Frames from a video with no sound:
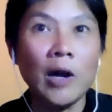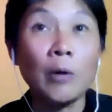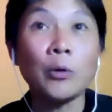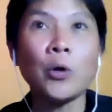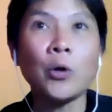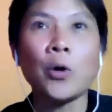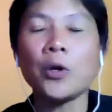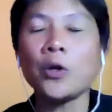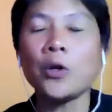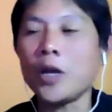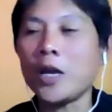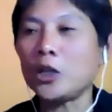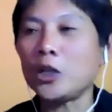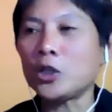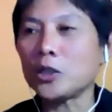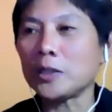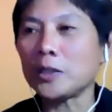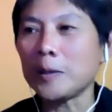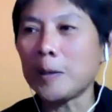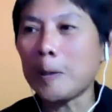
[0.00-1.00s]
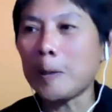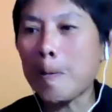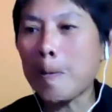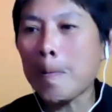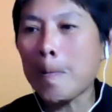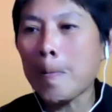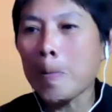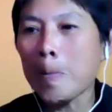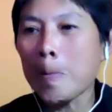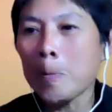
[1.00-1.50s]
outdoor education.
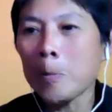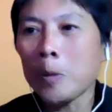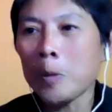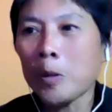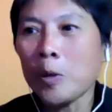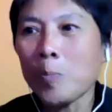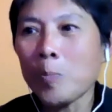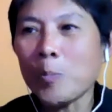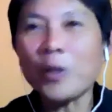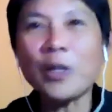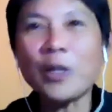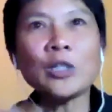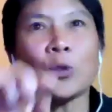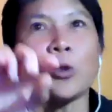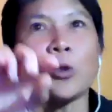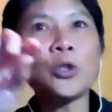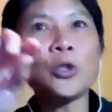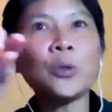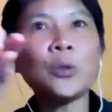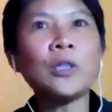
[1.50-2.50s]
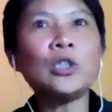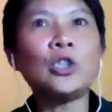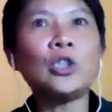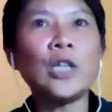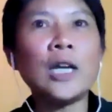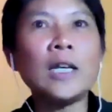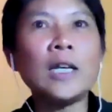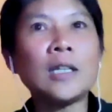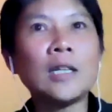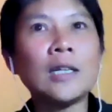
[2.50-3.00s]
But there's also a
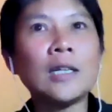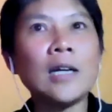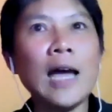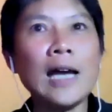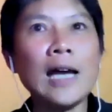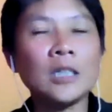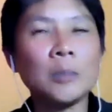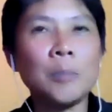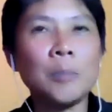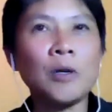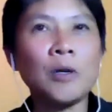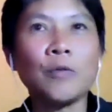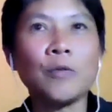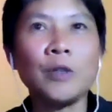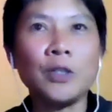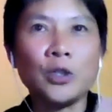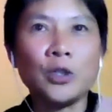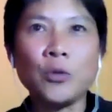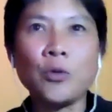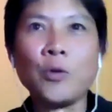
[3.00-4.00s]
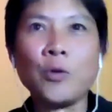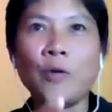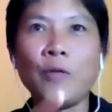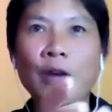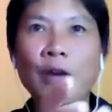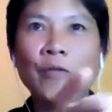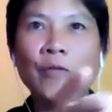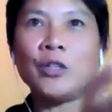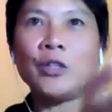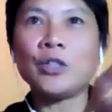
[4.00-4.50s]
gentler aspect of it. So you
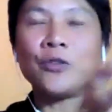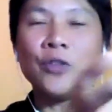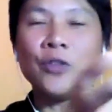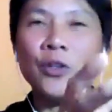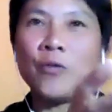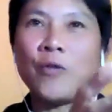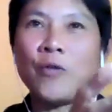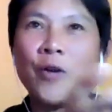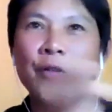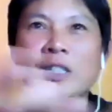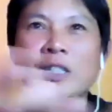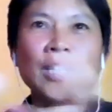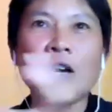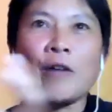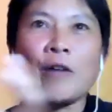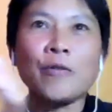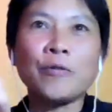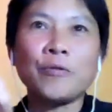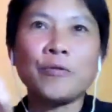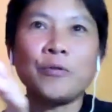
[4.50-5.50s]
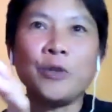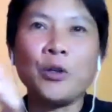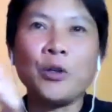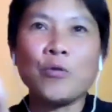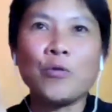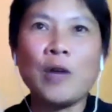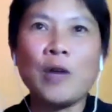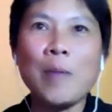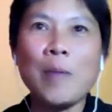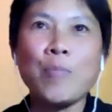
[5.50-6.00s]
have this, very tough,
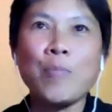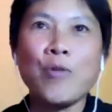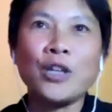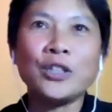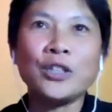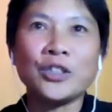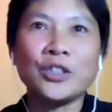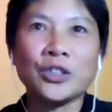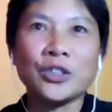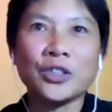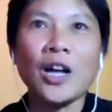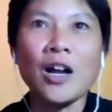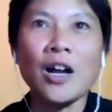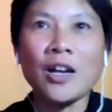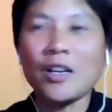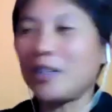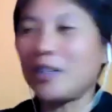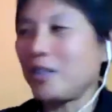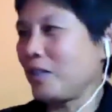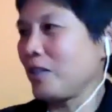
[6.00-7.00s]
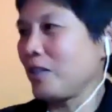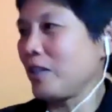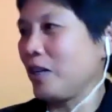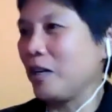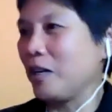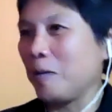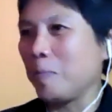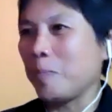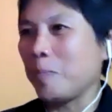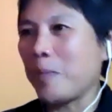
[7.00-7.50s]
embrace the suck
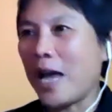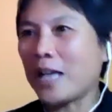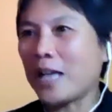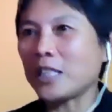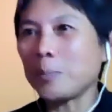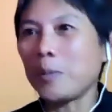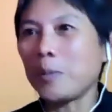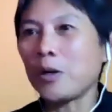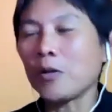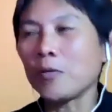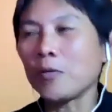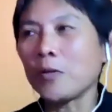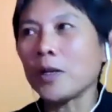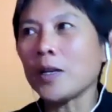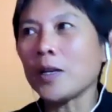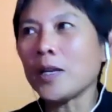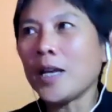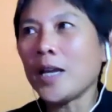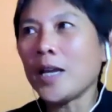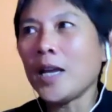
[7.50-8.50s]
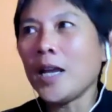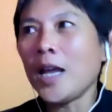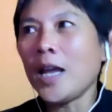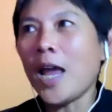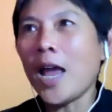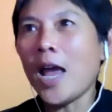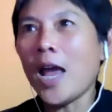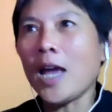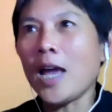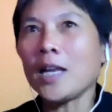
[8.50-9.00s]
aspect of it.
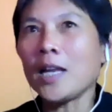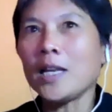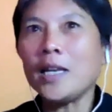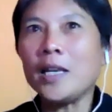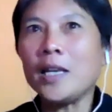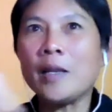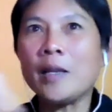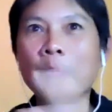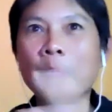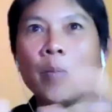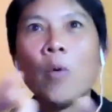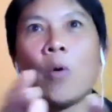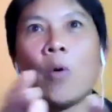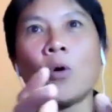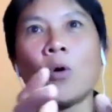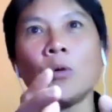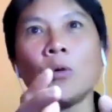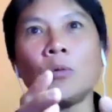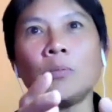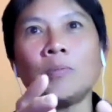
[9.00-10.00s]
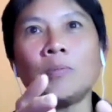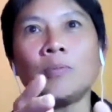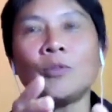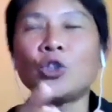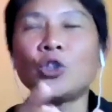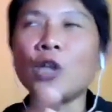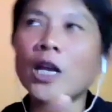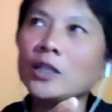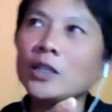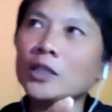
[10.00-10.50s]
And the more
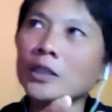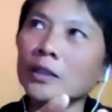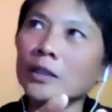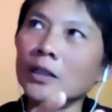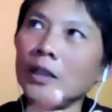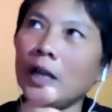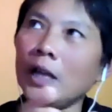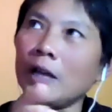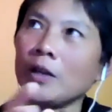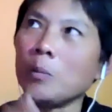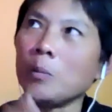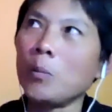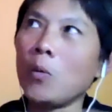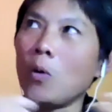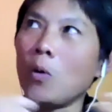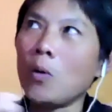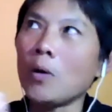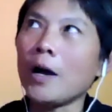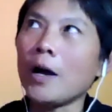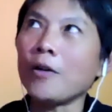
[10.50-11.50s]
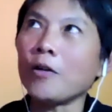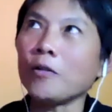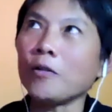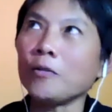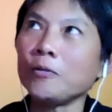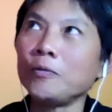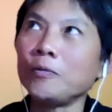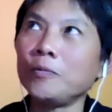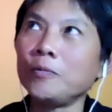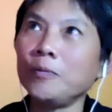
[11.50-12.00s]
gentle and the more kind
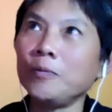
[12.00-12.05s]
of